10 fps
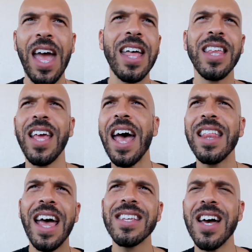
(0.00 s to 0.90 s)
And
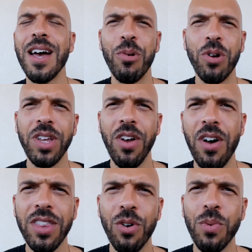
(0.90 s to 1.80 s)
at that time, early
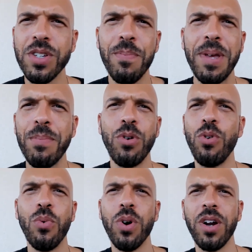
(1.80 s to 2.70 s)
on, there were some people
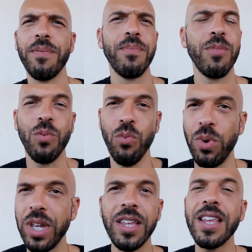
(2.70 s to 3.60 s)
who were
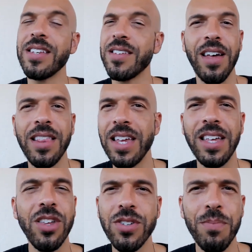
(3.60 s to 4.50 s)
really, they still had the
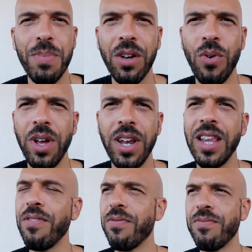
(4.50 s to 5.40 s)
ethos of Bitcoin,
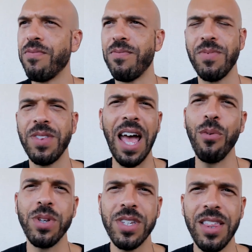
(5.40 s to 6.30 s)
and
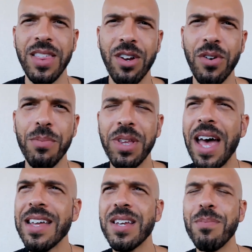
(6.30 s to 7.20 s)
that was Ethereum
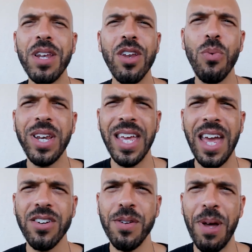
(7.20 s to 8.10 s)
Classic. But no one
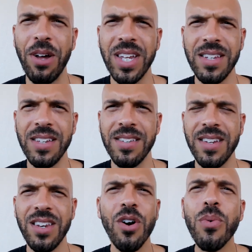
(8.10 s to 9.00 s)
cares about
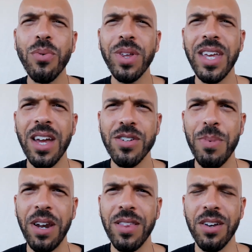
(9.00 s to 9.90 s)
ETC. No one really cares
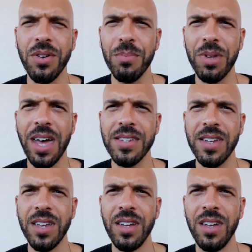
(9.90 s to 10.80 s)
about Ethereum Classic.